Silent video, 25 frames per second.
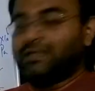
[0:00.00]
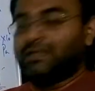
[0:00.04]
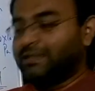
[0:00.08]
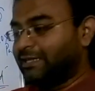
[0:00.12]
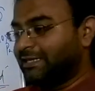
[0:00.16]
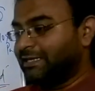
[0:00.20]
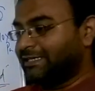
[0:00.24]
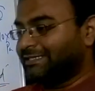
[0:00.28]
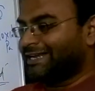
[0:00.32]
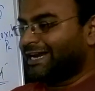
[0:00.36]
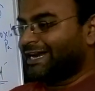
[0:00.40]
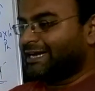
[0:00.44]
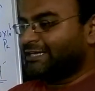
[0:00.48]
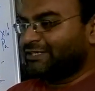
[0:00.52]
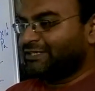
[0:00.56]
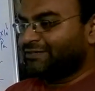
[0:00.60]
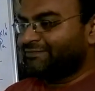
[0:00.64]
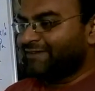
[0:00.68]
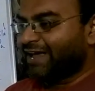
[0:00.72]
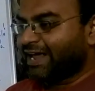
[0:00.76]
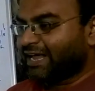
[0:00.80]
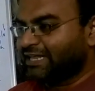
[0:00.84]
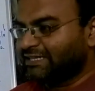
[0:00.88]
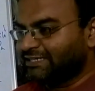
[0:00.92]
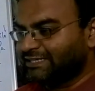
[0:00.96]
These nitrogen
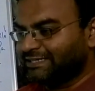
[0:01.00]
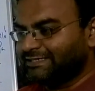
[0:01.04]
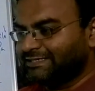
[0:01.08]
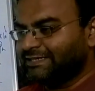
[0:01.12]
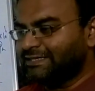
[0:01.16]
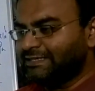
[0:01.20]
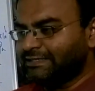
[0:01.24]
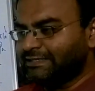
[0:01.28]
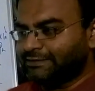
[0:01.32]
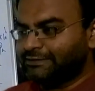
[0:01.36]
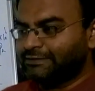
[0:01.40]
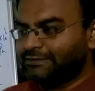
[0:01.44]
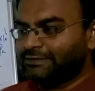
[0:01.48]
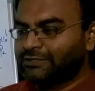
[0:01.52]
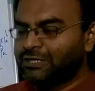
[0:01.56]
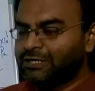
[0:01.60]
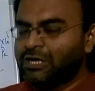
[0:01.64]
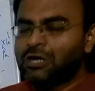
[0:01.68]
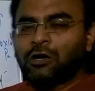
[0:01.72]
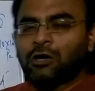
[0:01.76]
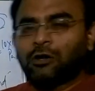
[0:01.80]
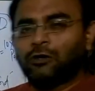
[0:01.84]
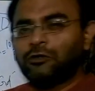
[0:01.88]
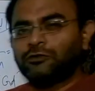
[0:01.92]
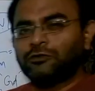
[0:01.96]
vacancy centers
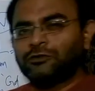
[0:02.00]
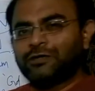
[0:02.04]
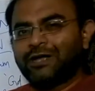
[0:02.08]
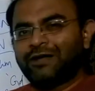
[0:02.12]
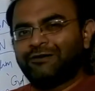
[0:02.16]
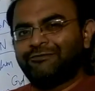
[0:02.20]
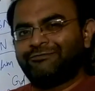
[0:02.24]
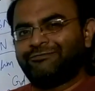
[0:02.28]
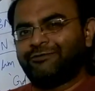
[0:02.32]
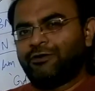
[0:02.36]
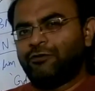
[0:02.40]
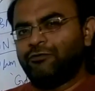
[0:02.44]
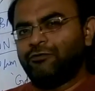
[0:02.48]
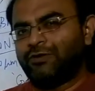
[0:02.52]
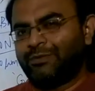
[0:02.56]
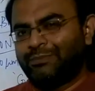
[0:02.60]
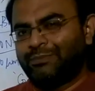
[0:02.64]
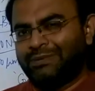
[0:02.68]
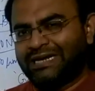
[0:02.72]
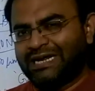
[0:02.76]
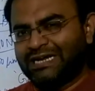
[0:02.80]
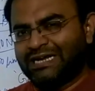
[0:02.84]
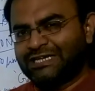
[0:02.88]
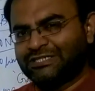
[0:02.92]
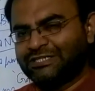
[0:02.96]
also have found
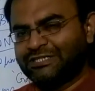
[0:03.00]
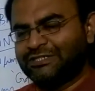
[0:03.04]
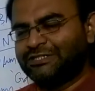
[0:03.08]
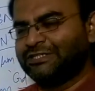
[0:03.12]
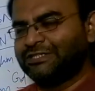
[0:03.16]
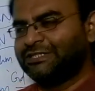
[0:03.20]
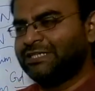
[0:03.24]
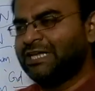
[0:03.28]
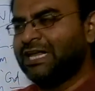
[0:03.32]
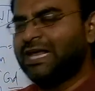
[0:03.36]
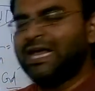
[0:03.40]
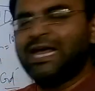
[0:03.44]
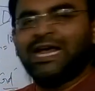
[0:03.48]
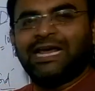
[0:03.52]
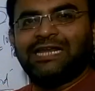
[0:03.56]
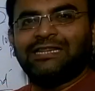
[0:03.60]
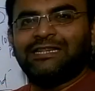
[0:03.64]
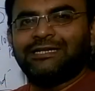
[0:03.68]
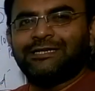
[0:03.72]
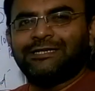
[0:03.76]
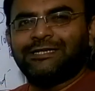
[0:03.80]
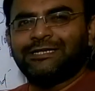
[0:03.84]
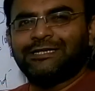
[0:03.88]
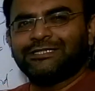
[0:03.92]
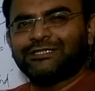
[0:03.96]
applications in the
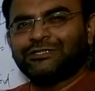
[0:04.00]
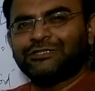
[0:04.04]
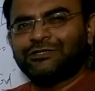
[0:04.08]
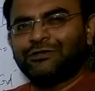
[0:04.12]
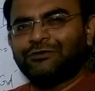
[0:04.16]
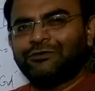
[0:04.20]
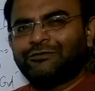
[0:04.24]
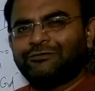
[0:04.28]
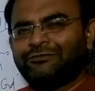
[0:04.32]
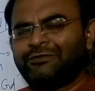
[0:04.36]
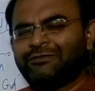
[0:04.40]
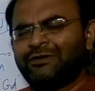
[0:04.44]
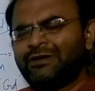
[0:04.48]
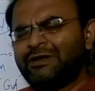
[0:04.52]
detection of